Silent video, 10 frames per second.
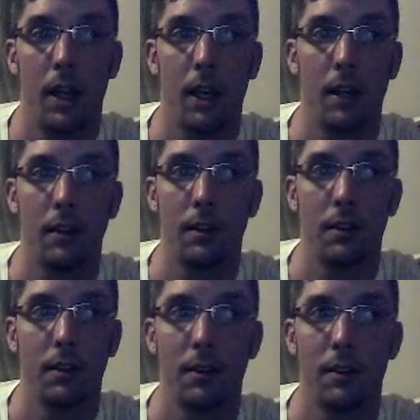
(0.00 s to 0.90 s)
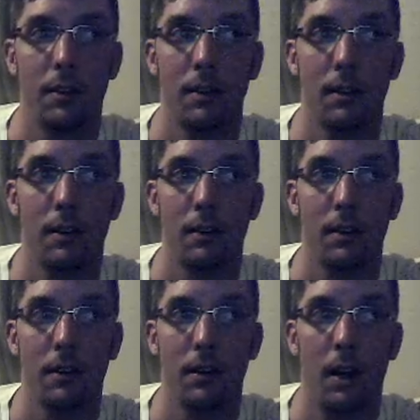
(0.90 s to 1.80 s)
And
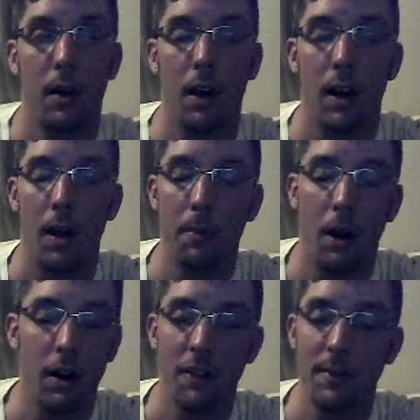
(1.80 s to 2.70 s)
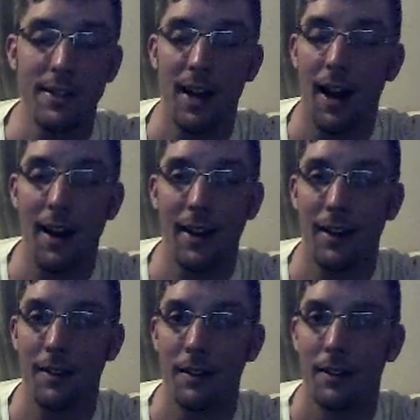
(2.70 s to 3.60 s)
a part of me
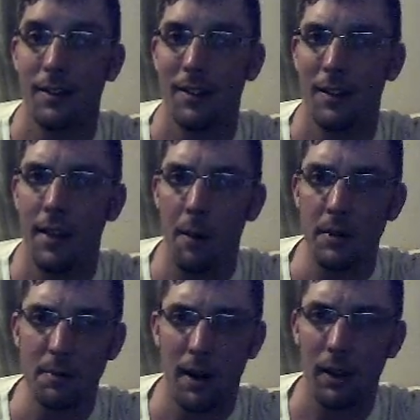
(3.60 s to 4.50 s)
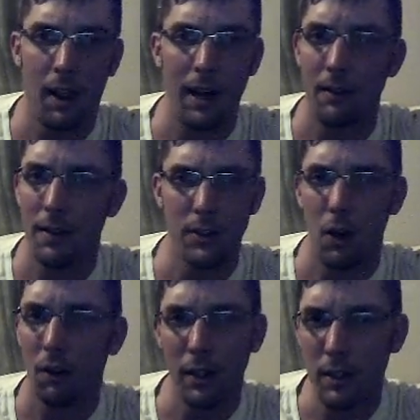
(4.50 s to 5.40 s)
died. That was my life. That's
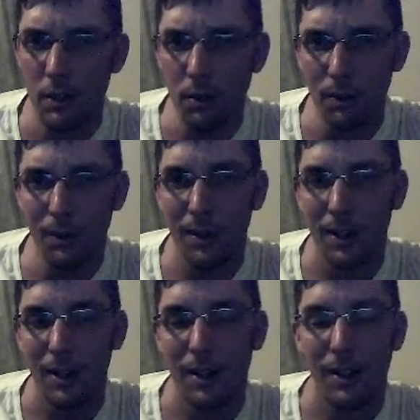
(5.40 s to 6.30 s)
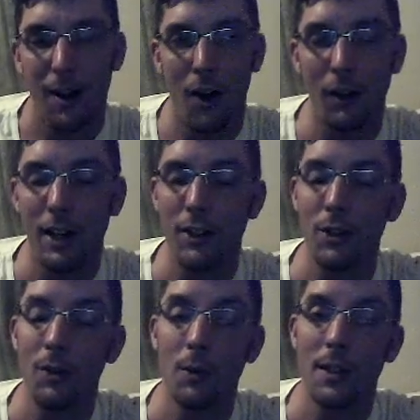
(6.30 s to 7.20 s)
all I knew. All I
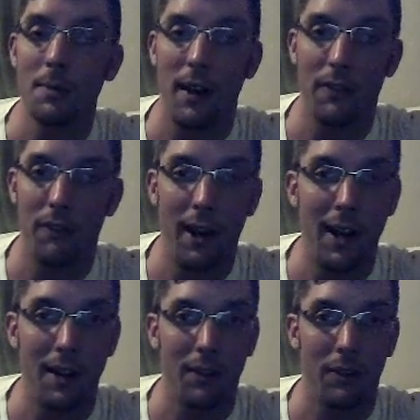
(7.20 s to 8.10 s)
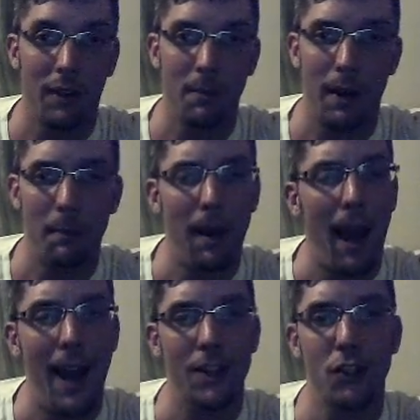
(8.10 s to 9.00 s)
knew was my faith and my
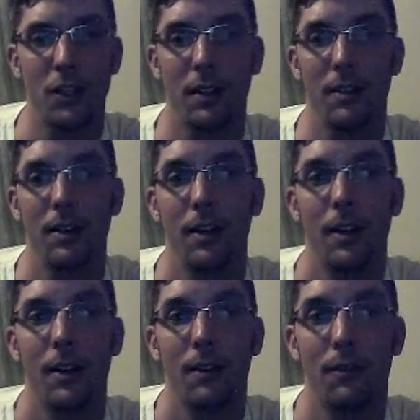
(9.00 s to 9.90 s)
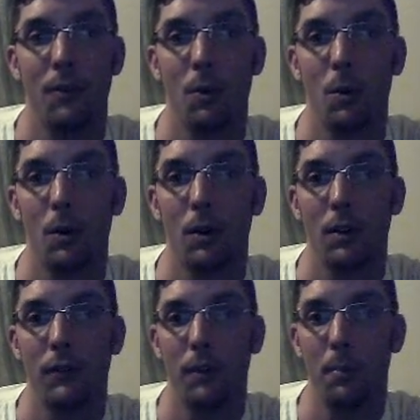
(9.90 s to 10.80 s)
passion
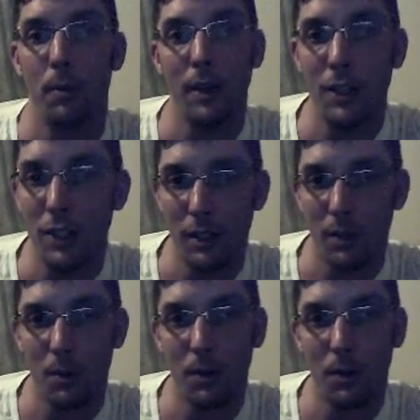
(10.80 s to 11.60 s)
for preaching the